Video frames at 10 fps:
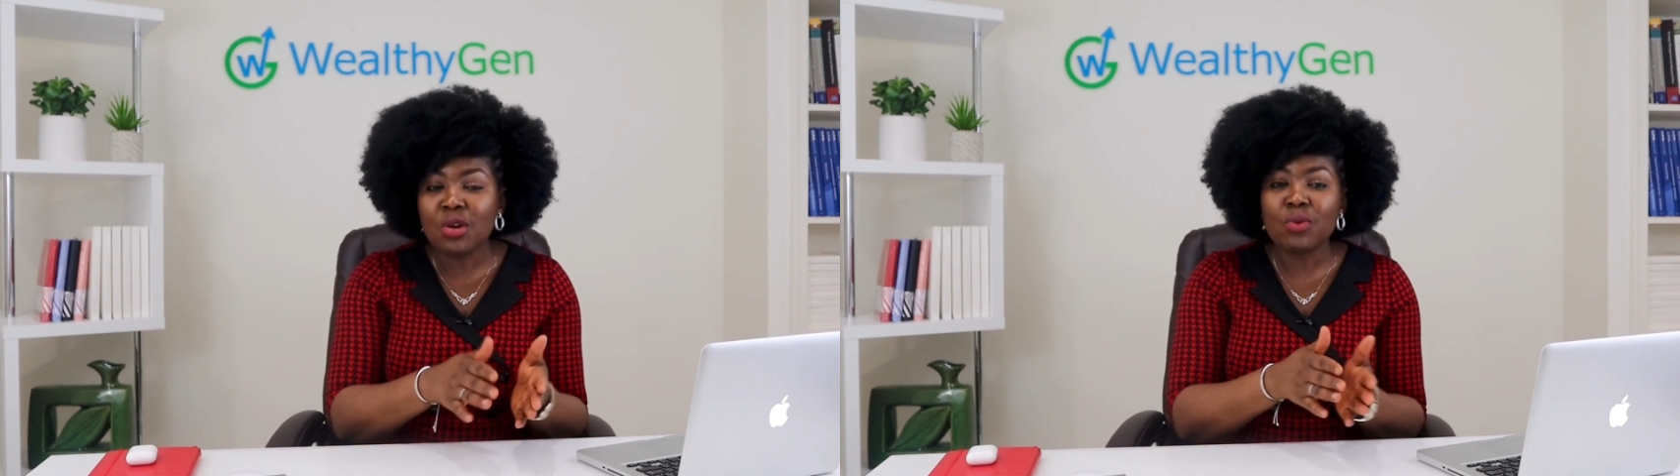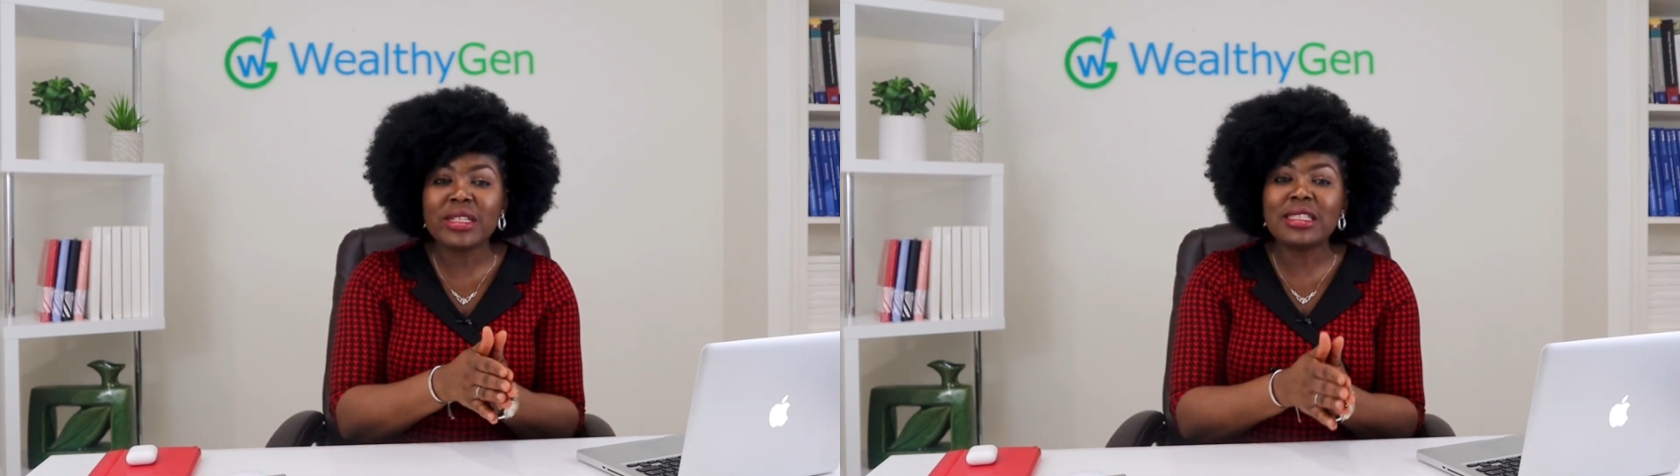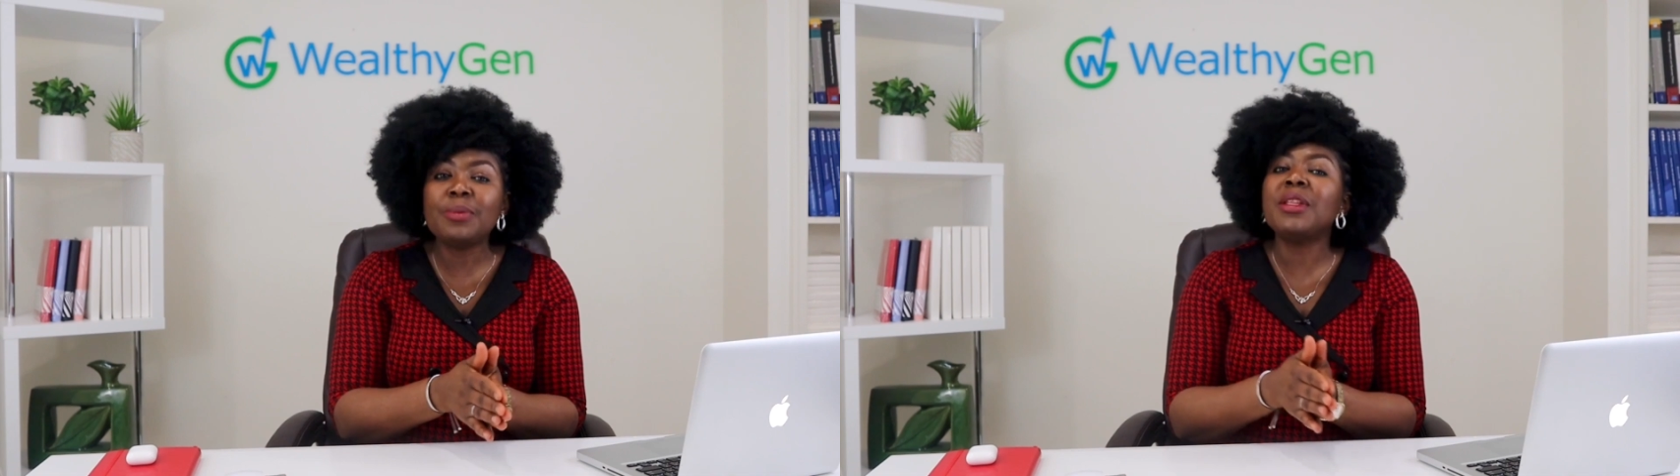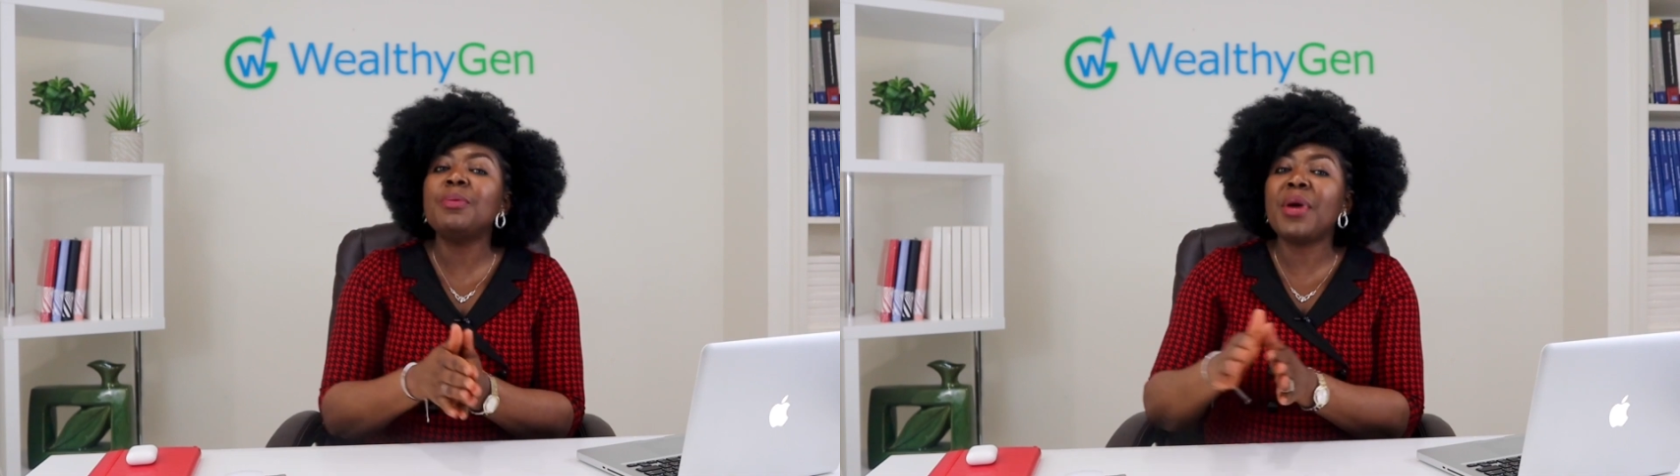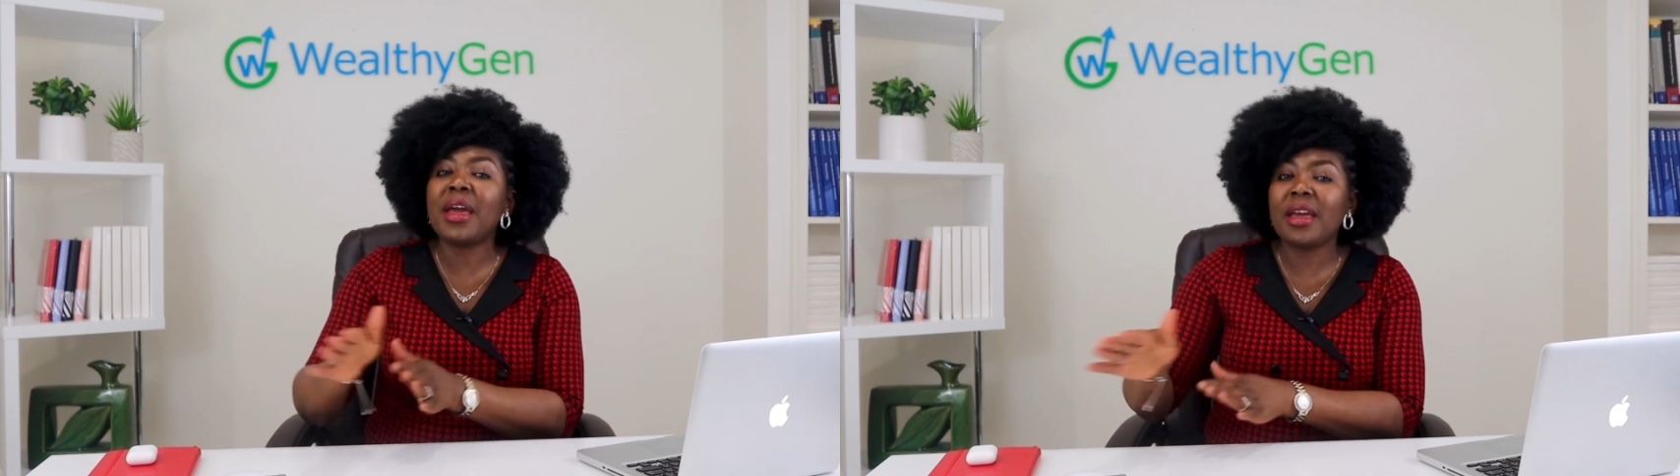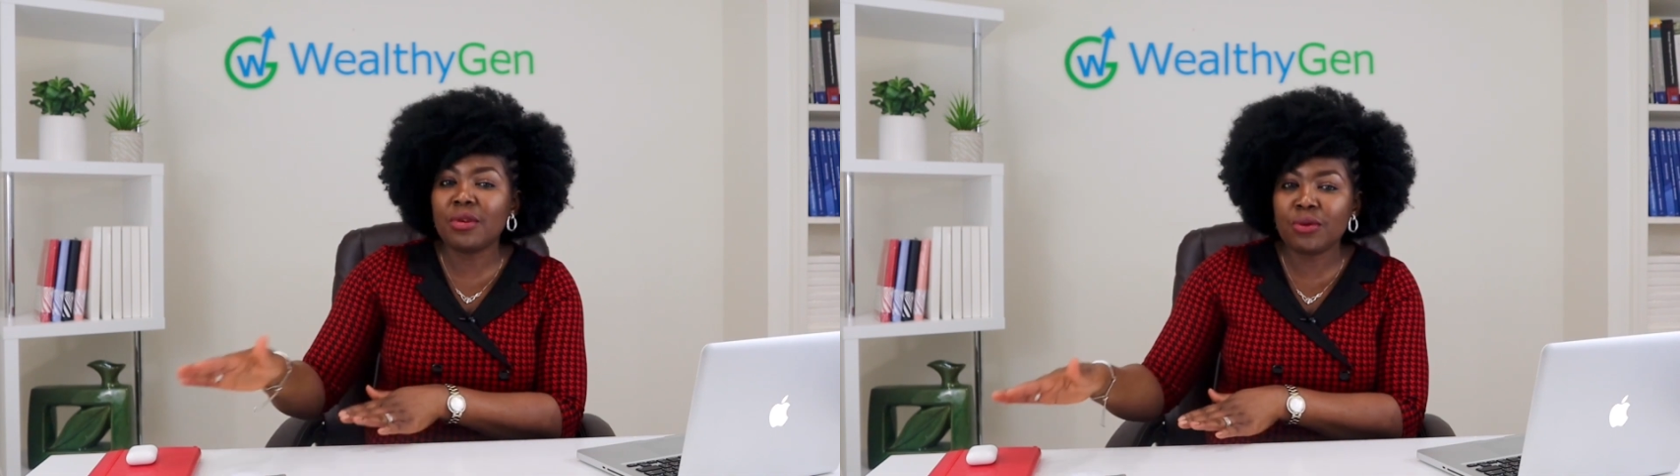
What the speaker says: will typically pay